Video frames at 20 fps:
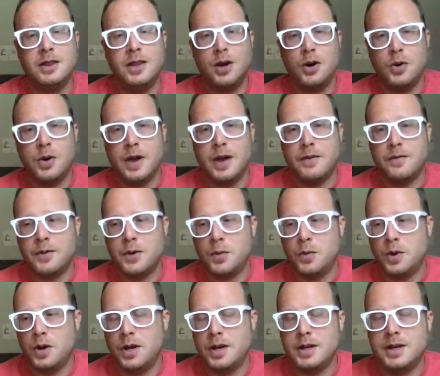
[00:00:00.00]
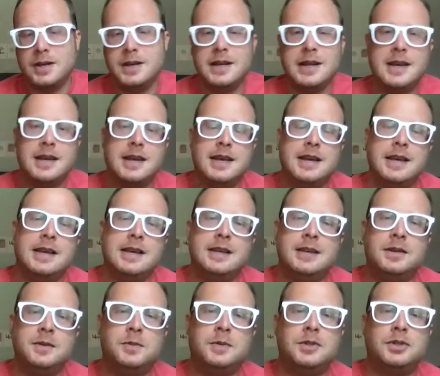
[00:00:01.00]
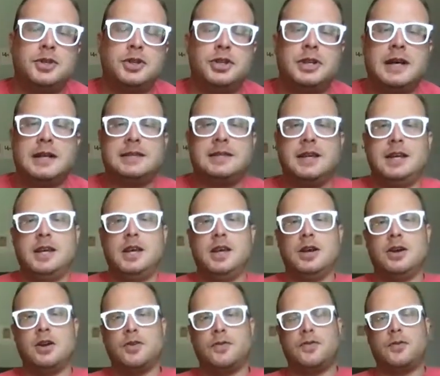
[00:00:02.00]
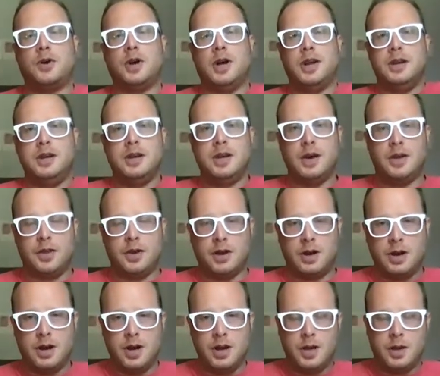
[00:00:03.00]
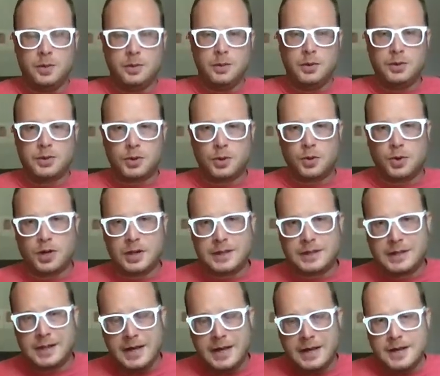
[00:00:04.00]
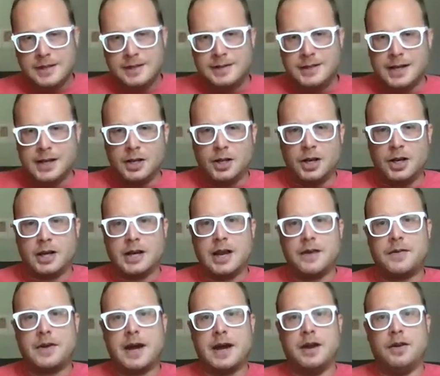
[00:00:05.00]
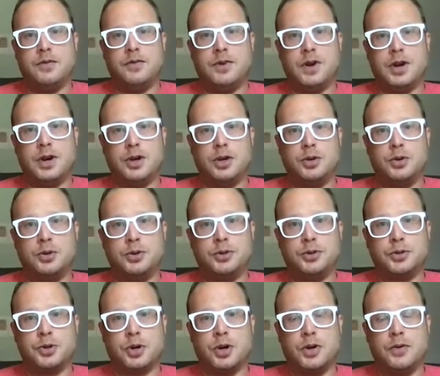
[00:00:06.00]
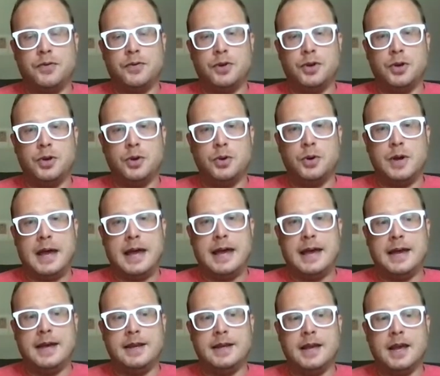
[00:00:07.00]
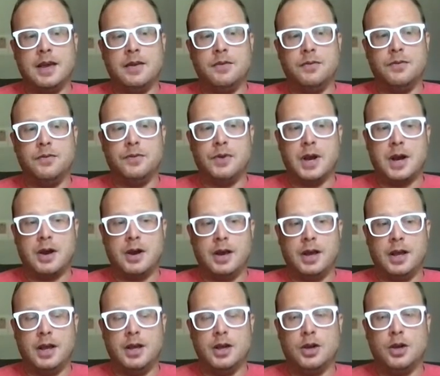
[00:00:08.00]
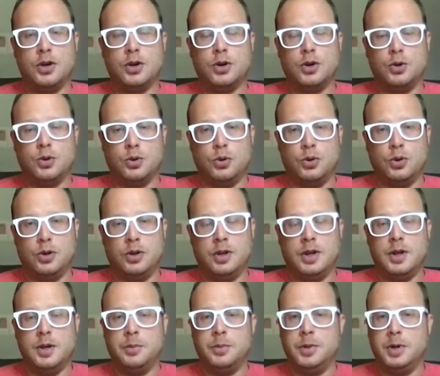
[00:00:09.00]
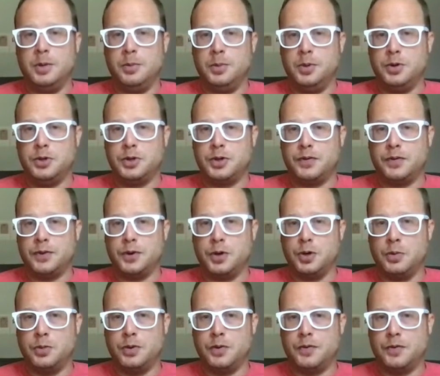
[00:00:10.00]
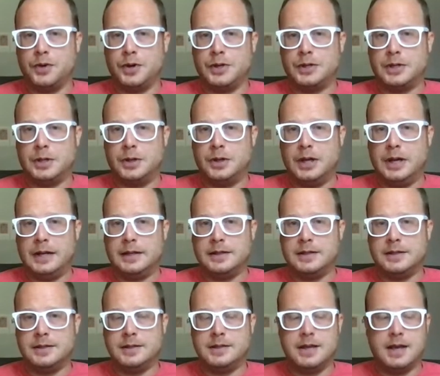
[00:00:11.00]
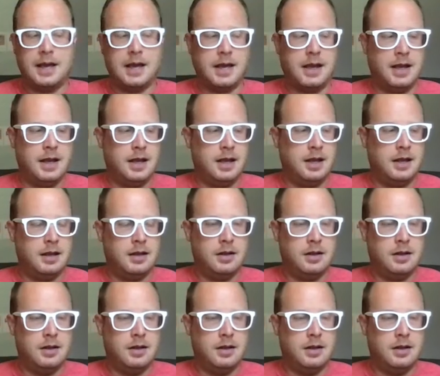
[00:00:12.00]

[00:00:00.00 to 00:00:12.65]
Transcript: Hello everyone, it is Mr. Jesse here for another Musicworks sing-along. I've got a very cool story for you and a very cool bit of music for you, but first I'd like to say